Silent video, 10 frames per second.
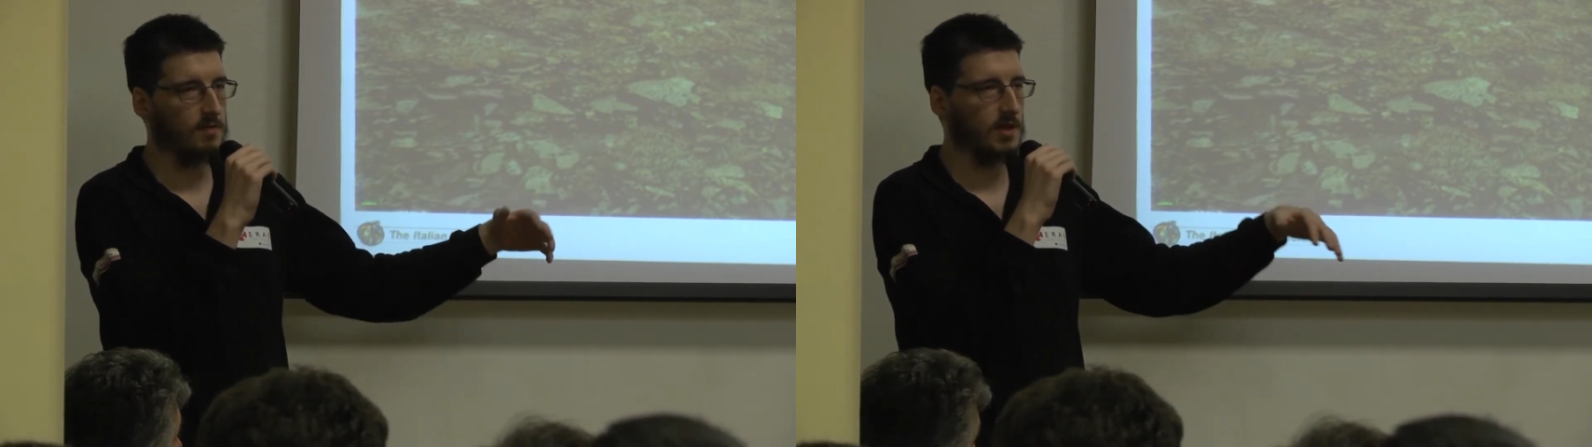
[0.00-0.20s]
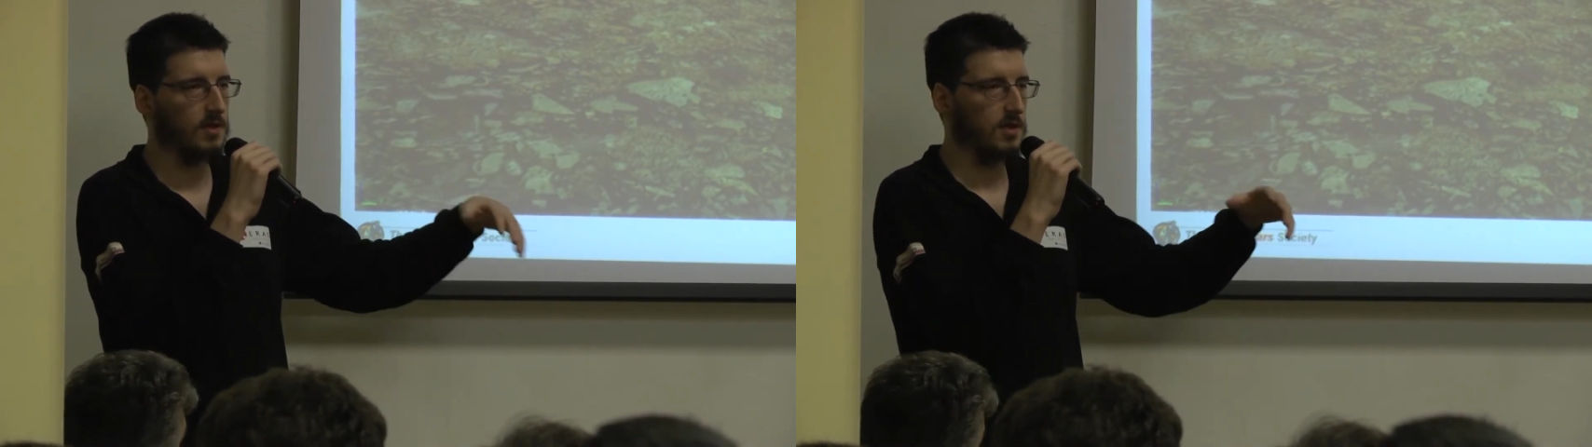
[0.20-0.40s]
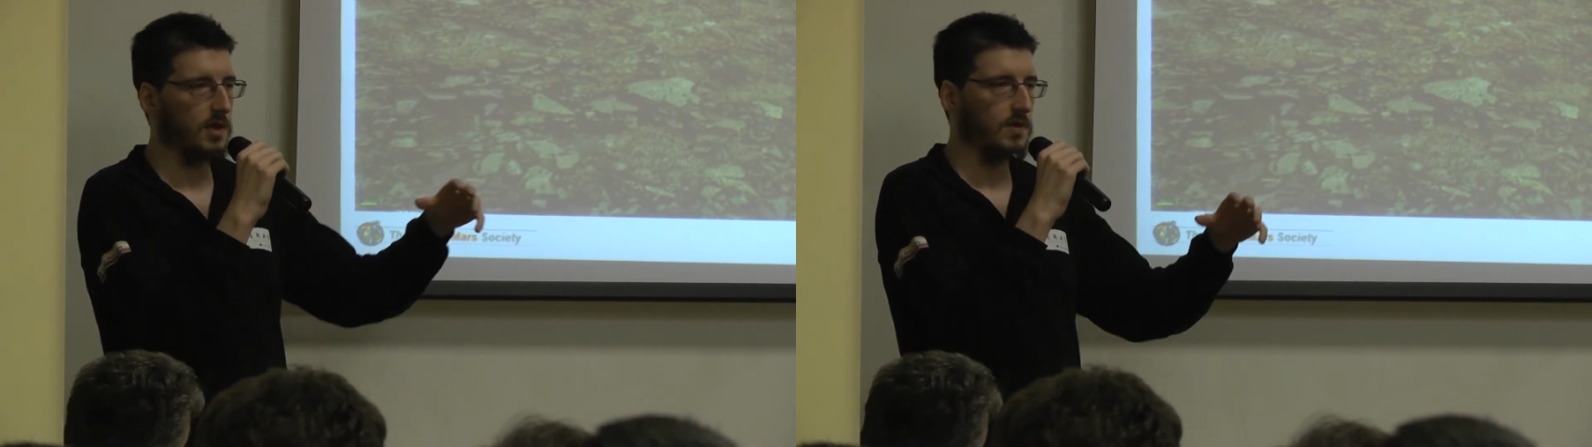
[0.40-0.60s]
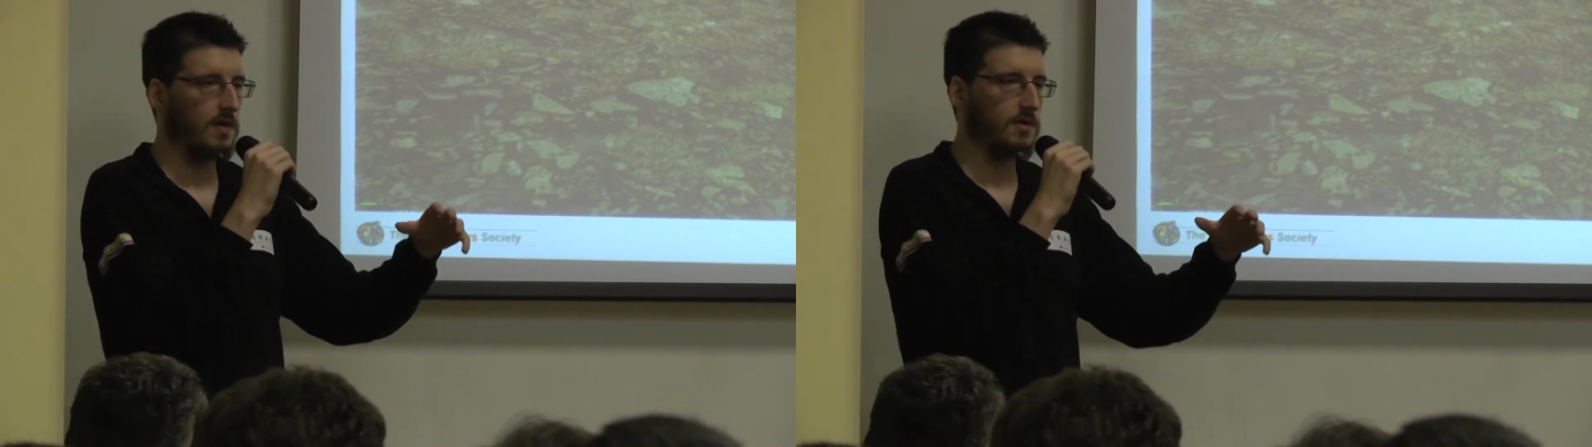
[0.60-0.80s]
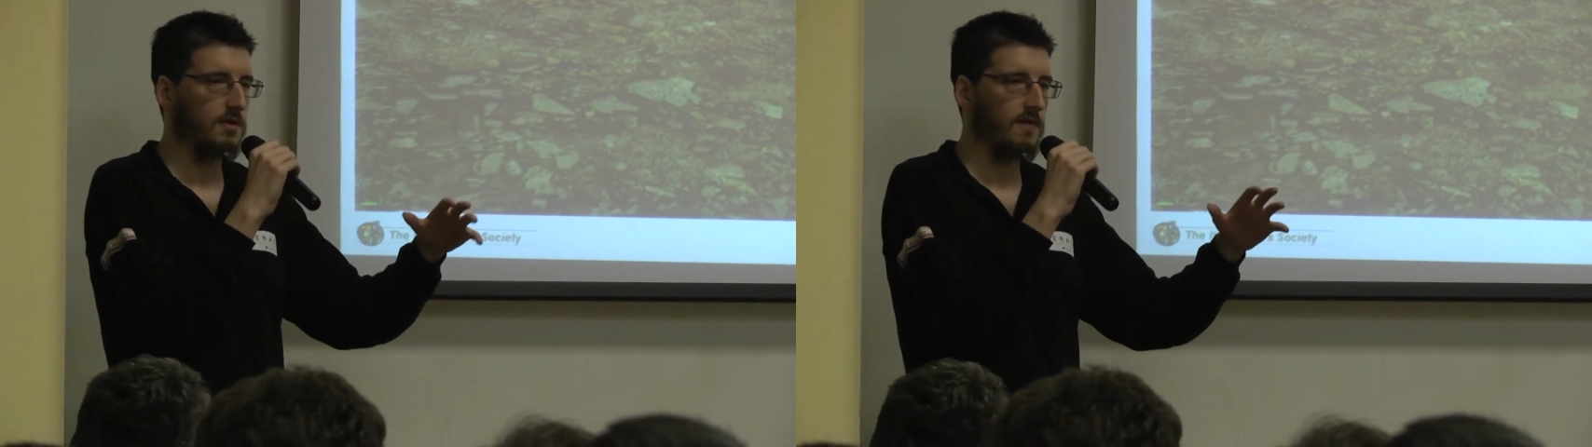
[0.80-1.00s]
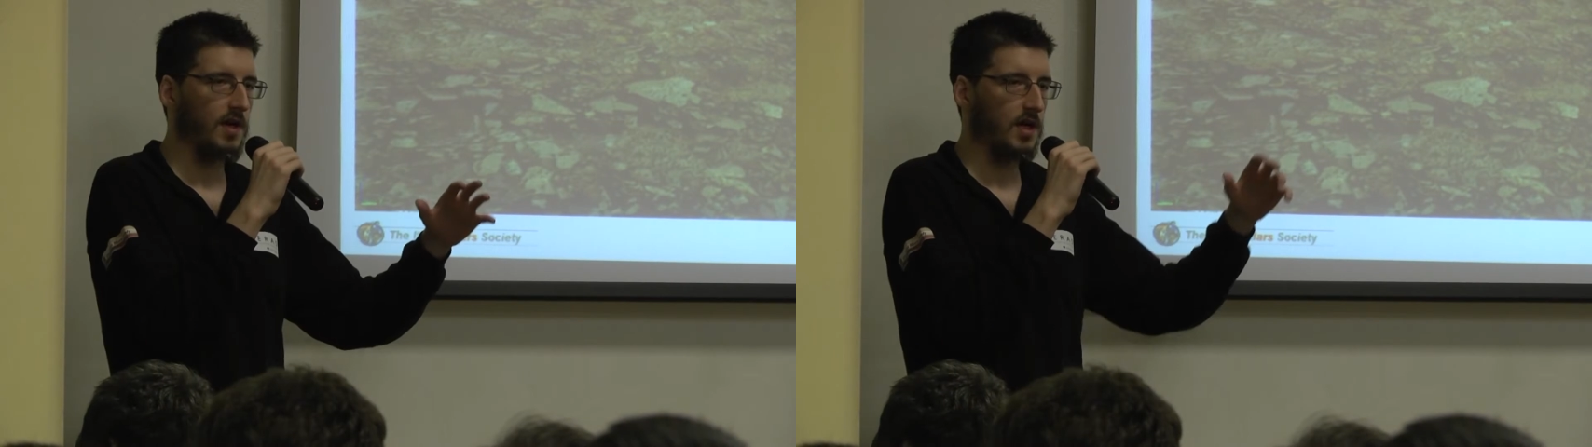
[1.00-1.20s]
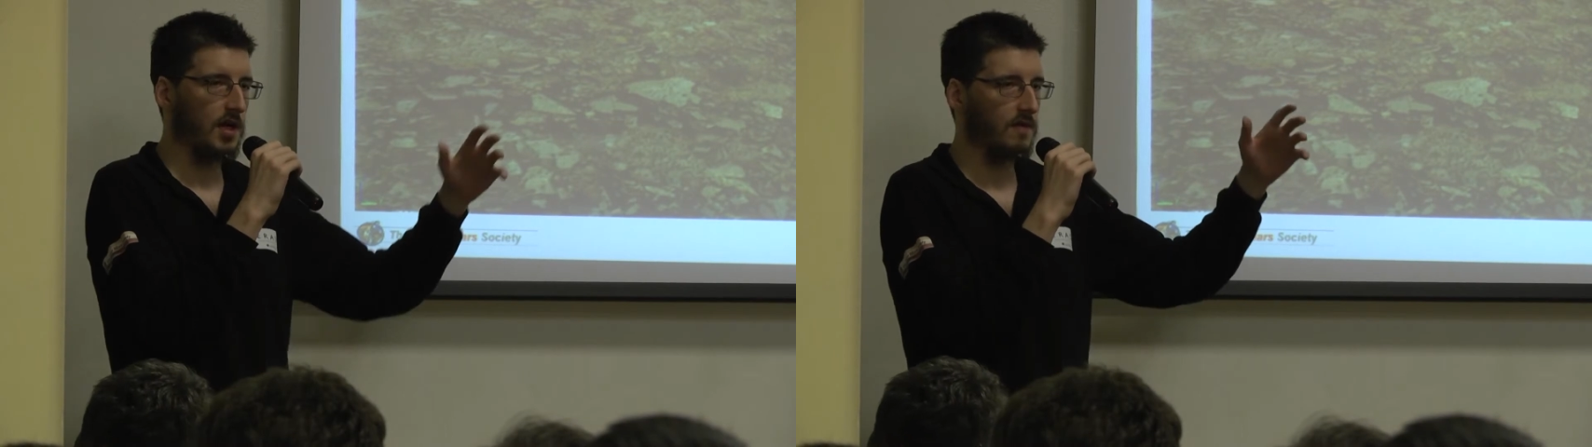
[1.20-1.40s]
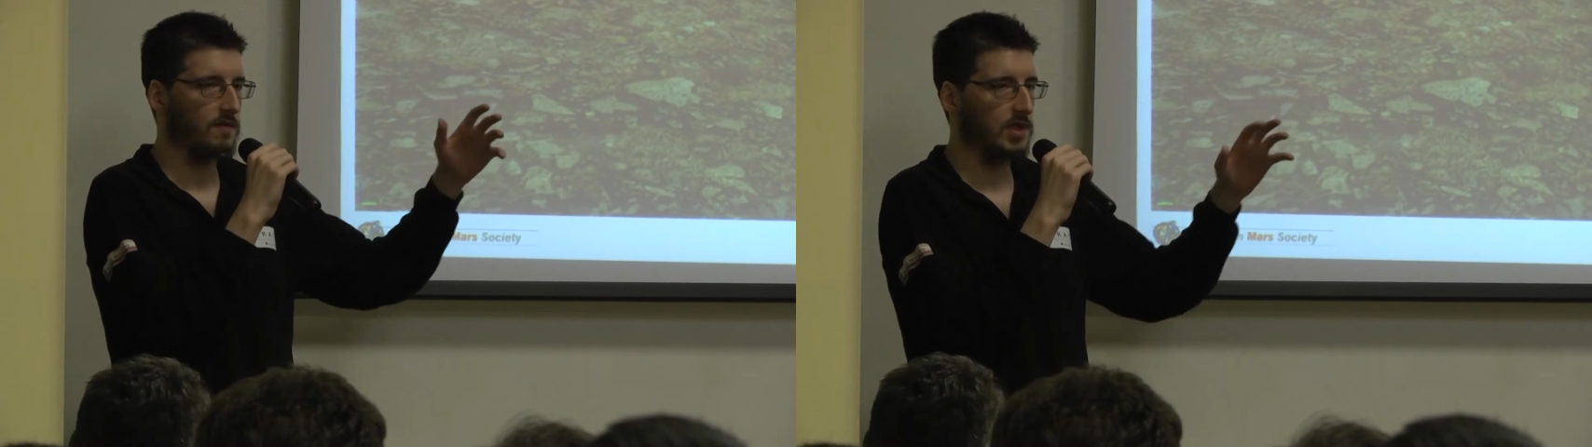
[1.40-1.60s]
because sometimes you have a
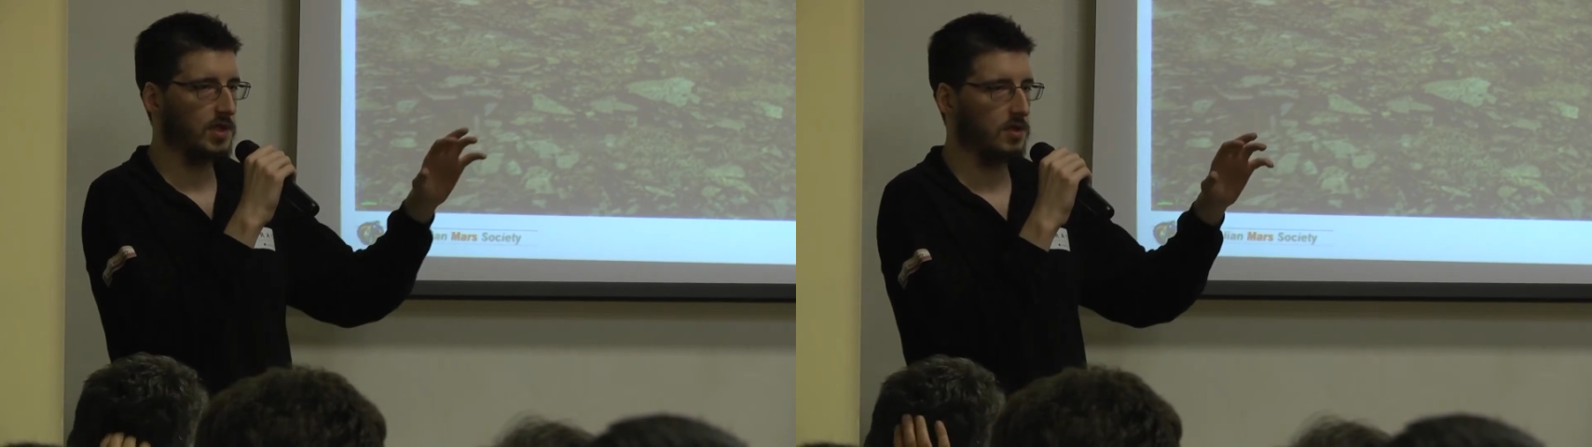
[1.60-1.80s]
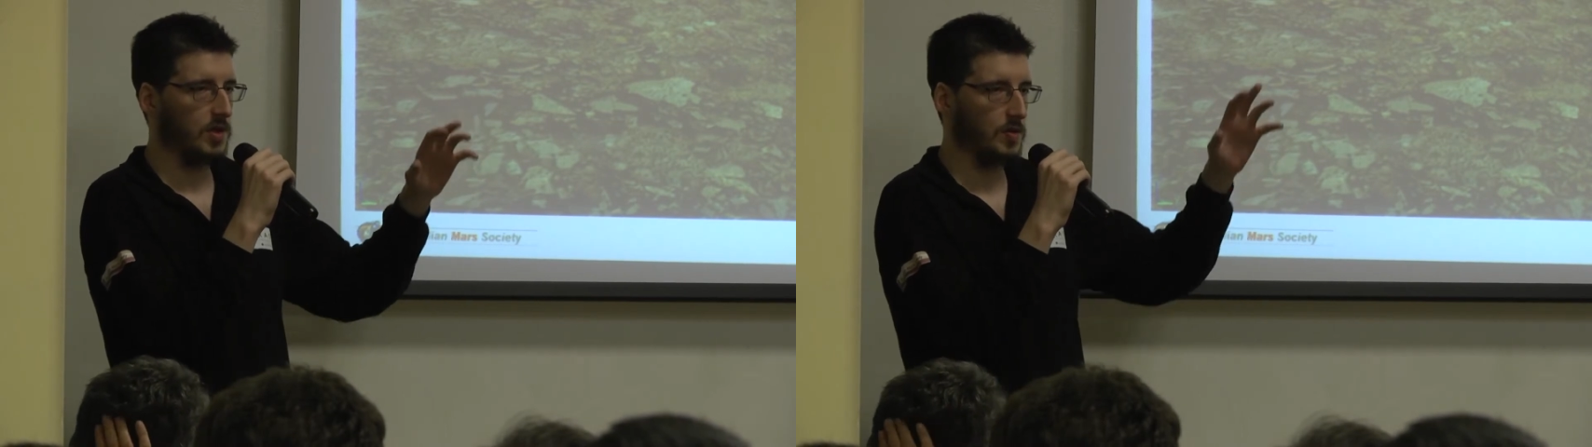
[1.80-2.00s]
hill which is